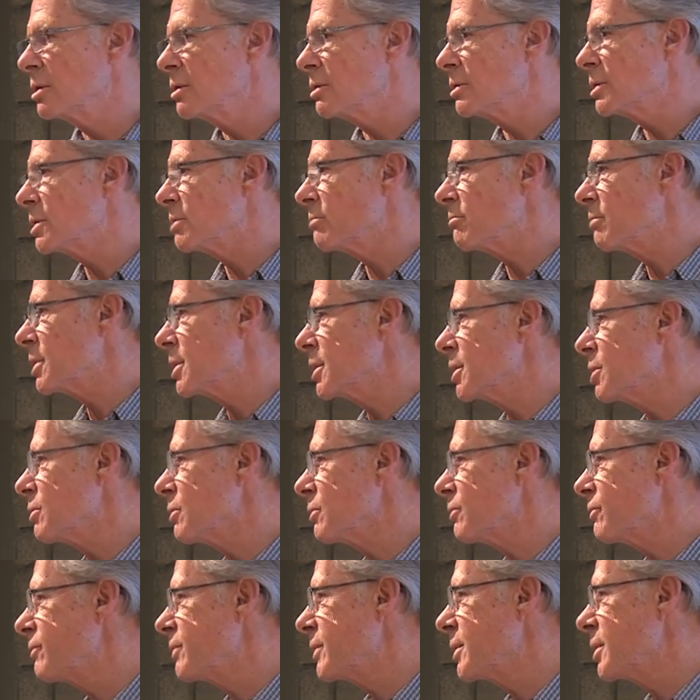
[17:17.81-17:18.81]
or they really
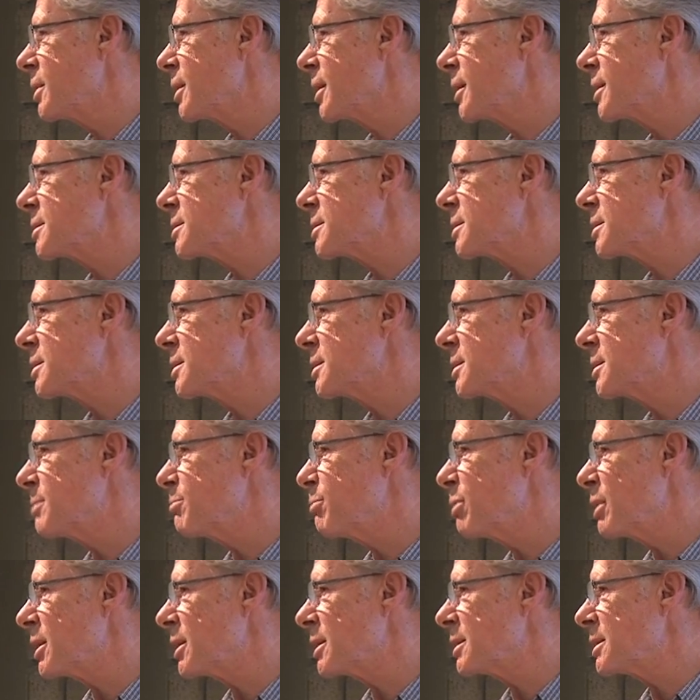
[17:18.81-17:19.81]
don't feel like it's a
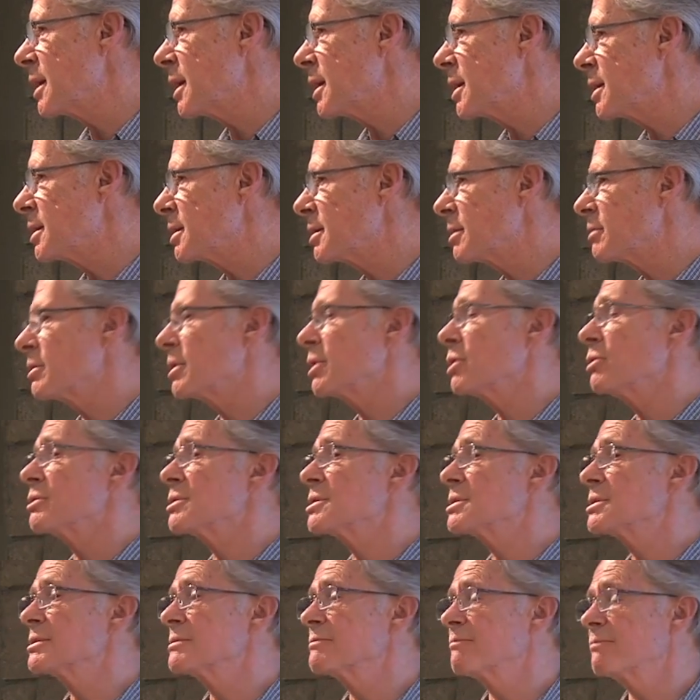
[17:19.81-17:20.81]
debilitating, or they
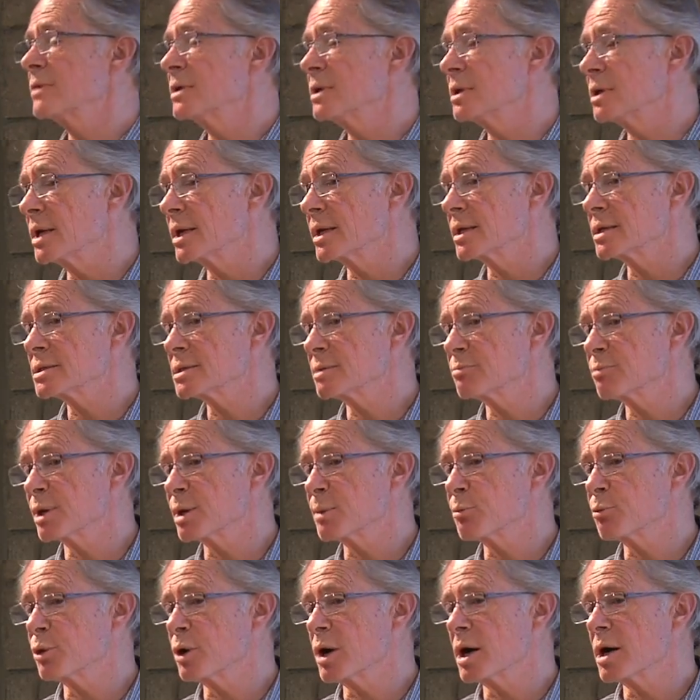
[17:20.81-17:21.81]
don't feel like it's a
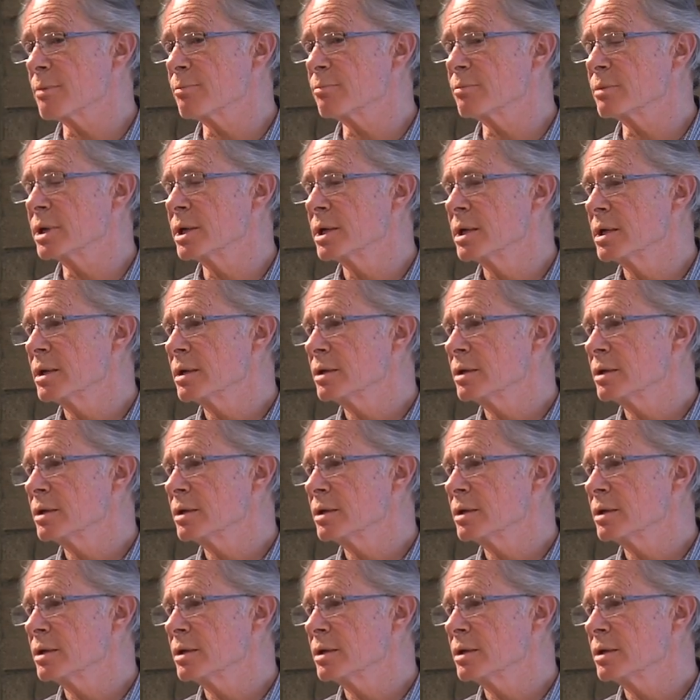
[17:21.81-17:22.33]
big problem,